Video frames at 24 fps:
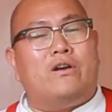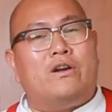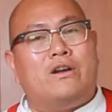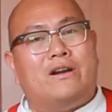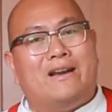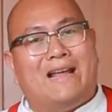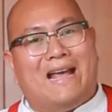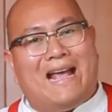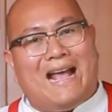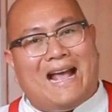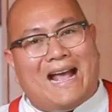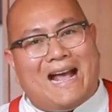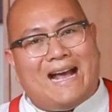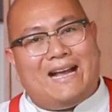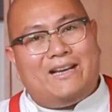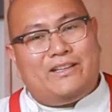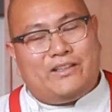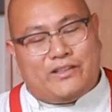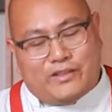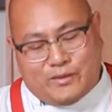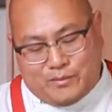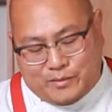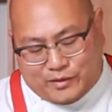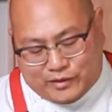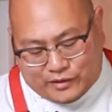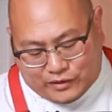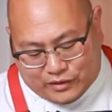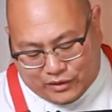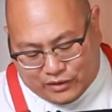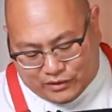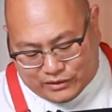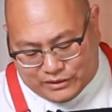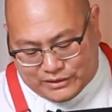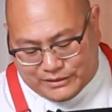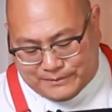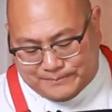going to add some
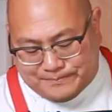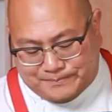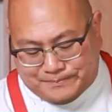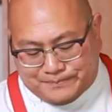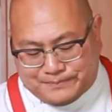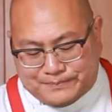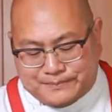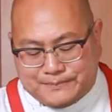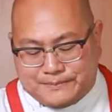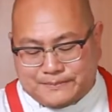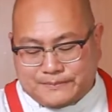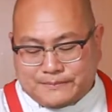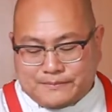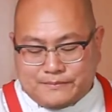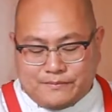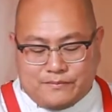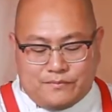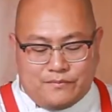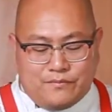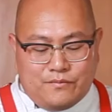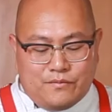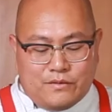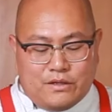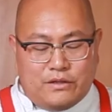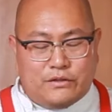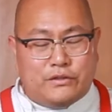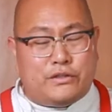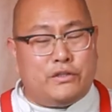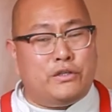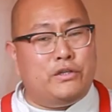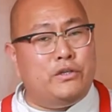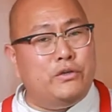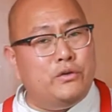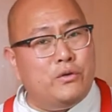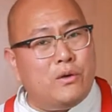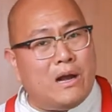salt
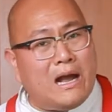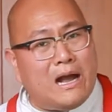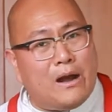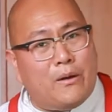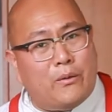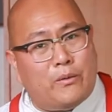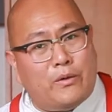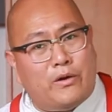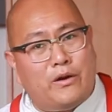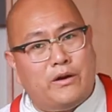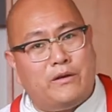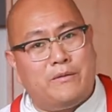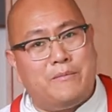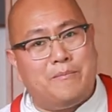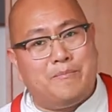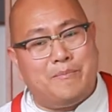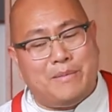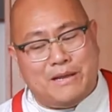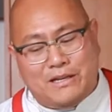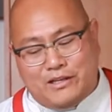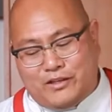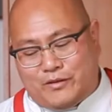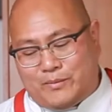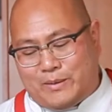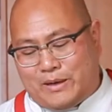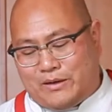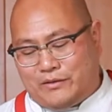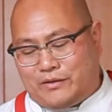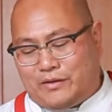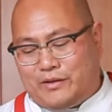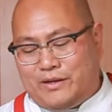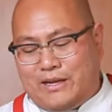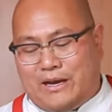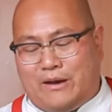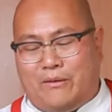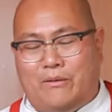to our bean
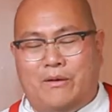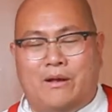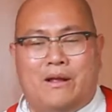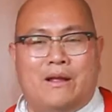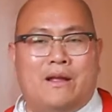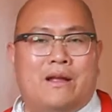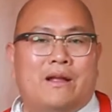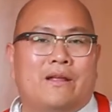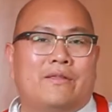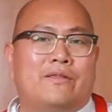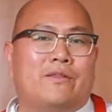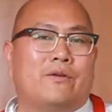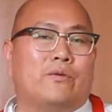sprouts. Now, the